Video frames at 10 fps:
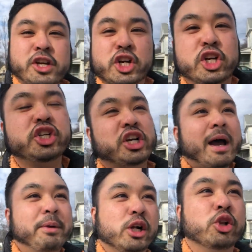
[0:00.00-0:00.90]
done a good
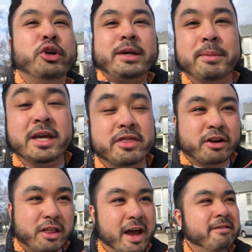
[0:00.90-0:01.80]
job including me in
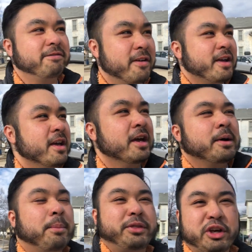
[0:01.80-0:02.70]
their life.
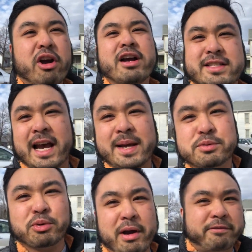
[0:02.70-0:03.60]
But there are
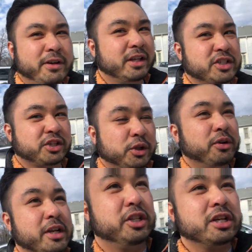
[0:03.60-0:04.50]
times where I feel
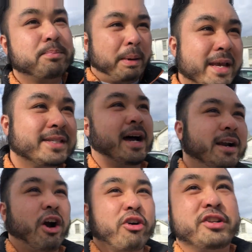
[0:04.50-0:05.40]
excluded just based
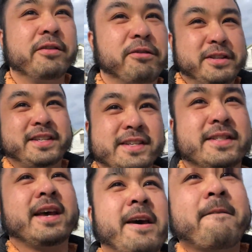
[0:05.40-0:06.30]
on our
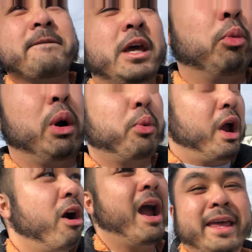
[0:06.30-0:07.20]
differences in where we
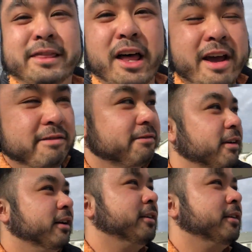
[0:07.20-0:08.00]
are at in life.